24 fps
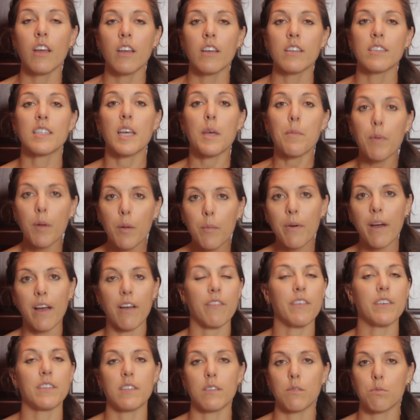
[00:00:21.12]
skipping
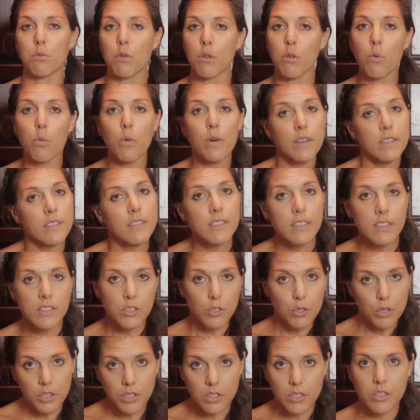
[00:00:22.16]
breakfast is one of the worst things
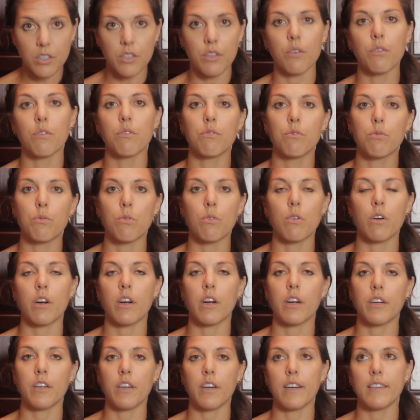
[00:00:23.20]
you can do
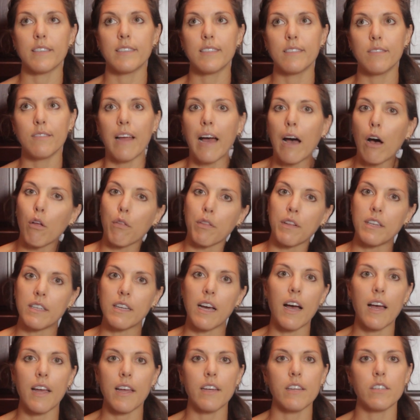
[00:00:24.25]
for a healthy
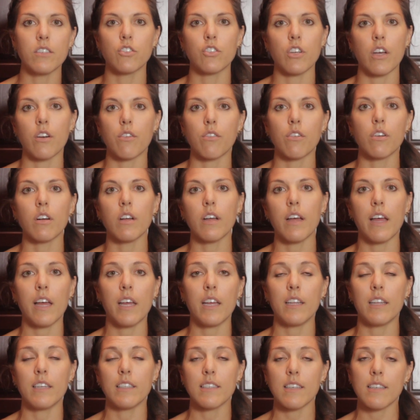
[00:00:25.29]
diet in general,
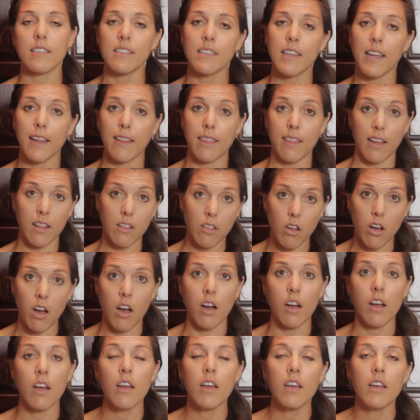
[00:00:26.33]
and it doesn't take that
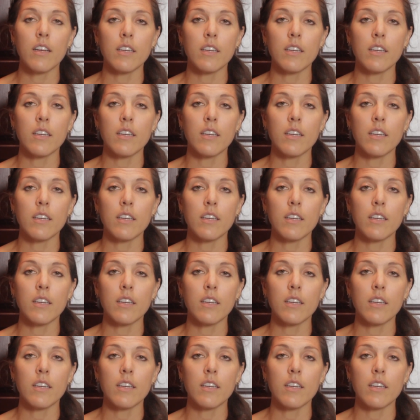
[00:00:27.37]
long.